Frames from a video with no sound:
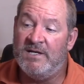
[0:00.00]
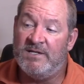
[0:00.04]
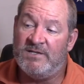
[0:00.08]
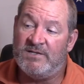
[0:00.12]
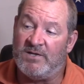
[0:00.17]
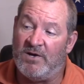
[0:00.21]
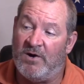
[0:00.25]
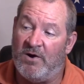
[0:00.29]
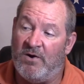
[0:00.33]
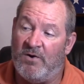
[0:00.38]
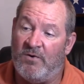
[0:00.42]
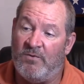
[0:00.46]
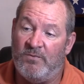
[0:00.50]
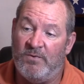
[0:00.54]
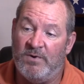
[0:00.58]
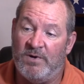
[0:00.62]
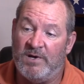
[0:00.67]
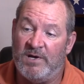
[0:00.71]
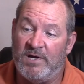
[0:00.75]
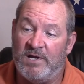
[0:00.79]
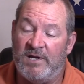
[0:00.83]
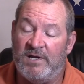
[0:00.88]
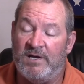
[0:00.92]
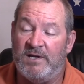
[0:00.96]
So
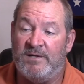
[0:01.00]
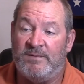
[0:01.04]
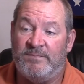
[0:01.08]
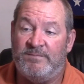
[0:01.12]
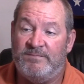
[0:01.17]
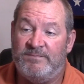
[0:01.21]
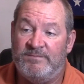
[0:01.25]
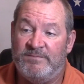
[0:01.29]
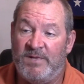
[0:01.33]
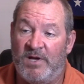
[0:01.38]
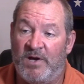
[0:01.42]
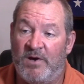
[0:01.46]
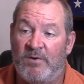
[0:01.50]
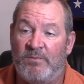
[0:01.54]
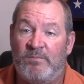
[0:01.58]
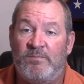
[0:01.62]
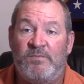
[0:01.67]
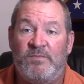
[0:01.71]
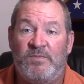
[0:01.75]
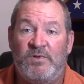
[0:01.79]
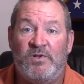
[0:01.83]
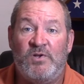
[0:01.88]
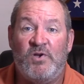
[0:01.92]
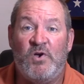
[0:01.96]
we're going to, you
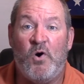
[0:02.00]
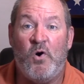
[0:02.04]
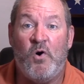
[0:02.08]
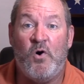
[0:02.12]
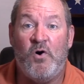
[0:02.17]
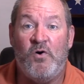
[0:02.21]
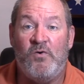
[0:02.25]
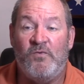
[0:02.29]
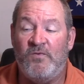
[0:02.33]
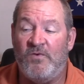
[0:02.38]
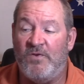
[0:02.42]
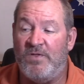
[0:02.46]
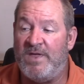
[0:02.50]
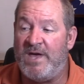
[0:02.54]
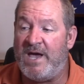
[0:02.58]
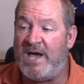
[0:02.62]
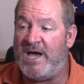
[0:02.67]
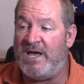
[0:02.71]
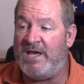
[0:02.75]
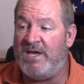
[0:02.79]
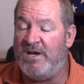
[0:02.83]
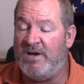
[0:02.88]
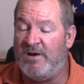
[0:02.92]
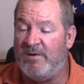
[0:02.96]
know, go over
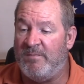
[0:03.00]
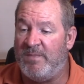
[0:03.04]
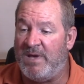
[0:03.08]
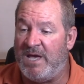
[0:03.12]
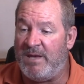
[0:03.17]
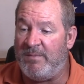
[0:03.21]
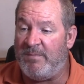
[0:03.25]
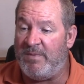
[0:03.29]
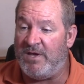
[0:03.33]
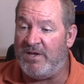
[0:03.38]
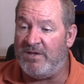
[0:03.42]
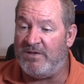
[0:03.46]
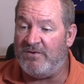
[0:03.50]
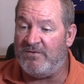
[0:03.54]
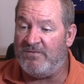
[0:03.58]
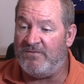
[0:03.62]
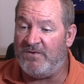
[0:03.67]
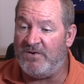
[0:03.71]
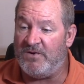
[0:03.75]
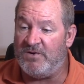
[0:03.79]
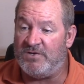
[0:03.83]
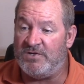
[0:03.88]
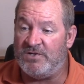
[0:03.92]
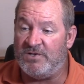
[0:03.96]
that here maybe in the
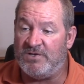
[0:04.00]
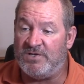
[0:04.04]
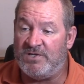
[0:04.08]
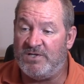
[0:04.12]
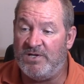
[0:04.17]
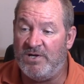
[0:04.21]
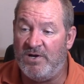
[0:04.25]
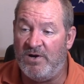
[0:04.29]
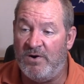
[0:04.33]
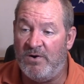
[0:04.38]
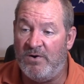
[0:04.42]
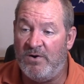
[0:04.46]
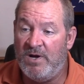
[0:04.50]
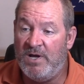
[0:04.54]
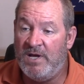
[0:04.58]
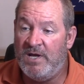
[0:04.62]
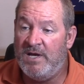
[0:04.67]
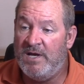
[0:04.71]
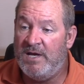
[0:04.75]
future too.